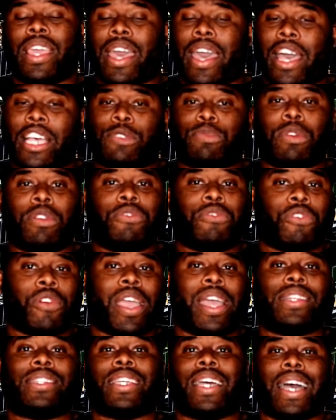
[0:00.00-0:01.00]
He has been
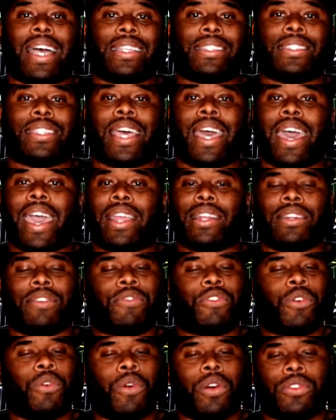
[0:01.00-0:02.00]
franchise tagged, and
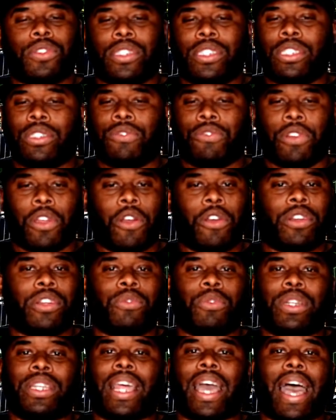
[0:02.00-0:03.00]
of course he's
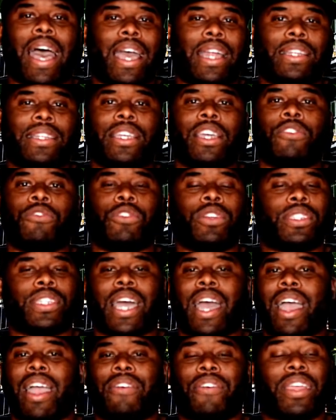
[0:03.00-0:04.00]
flirting with the idea of
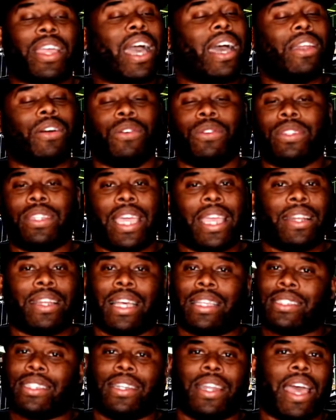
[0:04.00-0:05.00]
retiring. I don't think
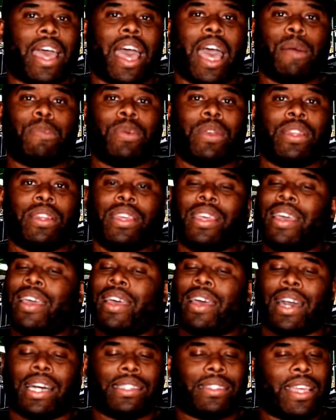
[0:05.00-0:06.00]
that's going to happen.
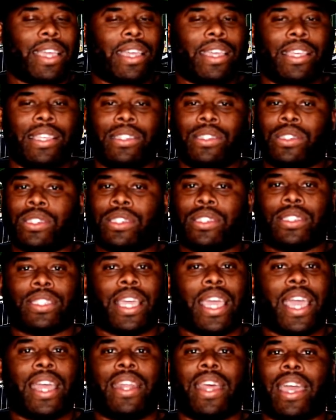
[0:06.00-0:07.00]
I think he's just
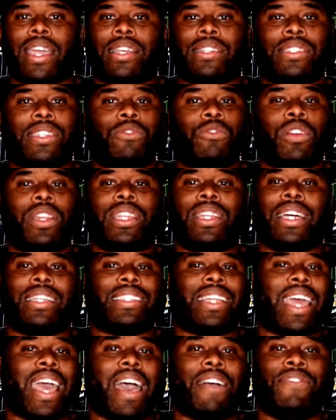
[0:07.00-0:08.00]
saying that because he really
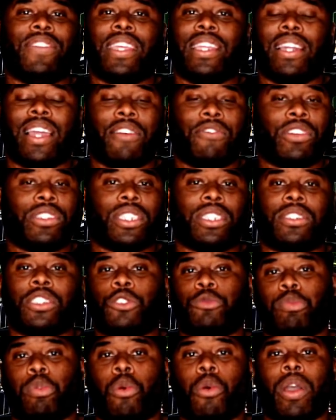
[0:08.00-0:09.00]
doesn't have any leverage at
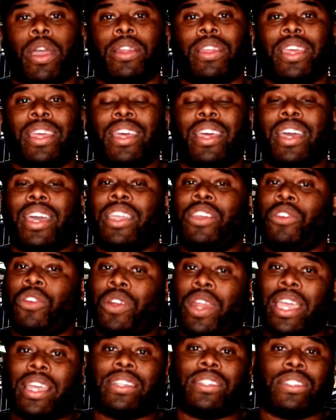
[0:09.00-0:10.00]
this point. You
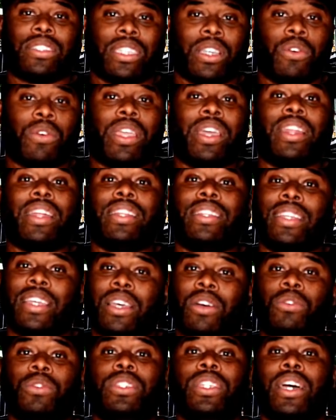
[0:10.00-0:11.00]
know, they can still get a
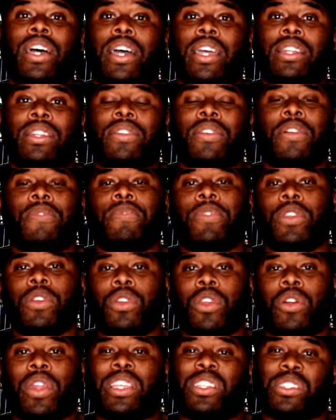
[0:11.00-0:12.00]
deal done.
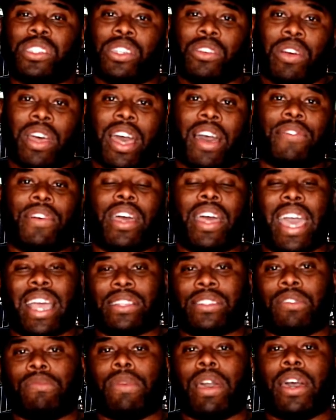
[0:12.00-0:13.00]
You know, they still have
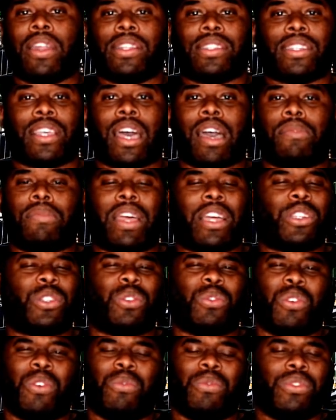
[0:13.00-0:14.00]
X amount of time. I'm not
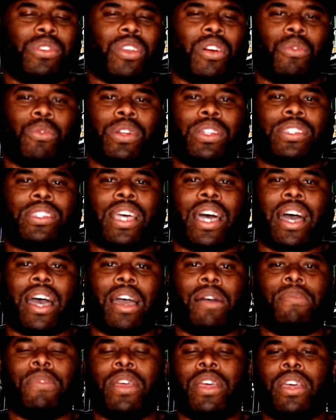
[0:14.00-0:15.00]
sure, you know, what
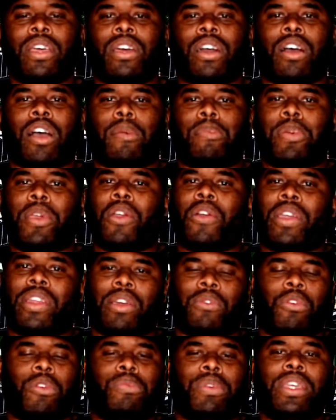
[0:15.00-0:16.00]
time uh,
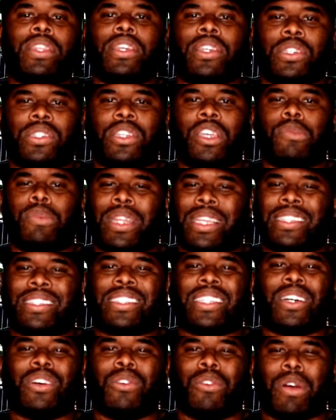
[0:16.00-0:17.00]
period it will be this year, but they
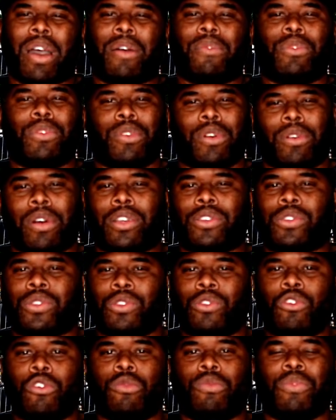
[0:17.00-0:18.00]
still, I would
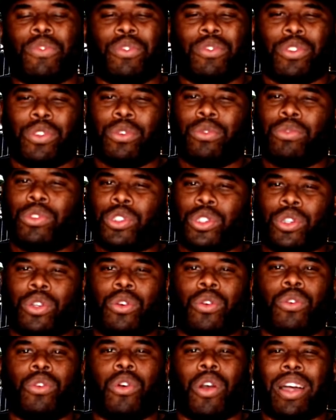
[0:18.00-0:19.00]
assume, through
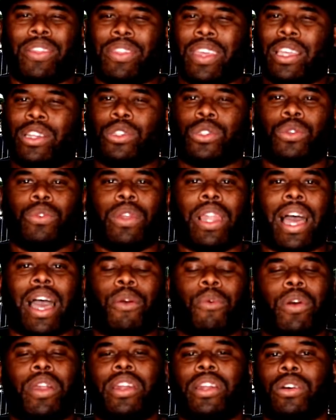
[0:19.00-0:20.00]
June or I think
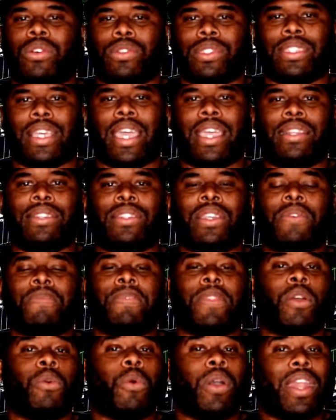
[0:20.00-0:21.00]
July, one of those dates
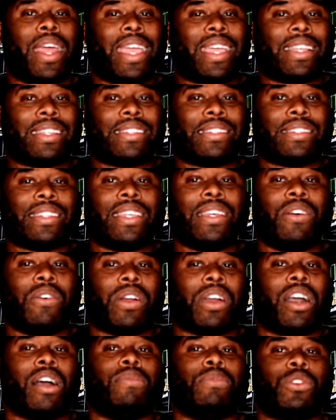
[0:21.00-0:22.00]
where they can
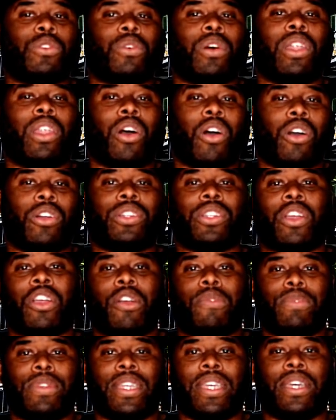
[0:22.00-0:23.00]
still come to a
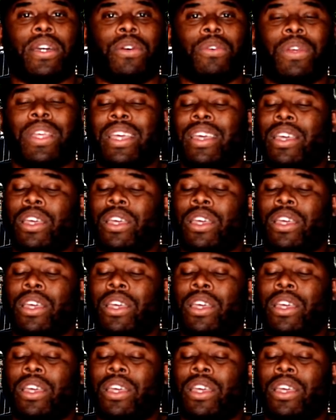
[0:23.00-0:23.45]
long-term deal.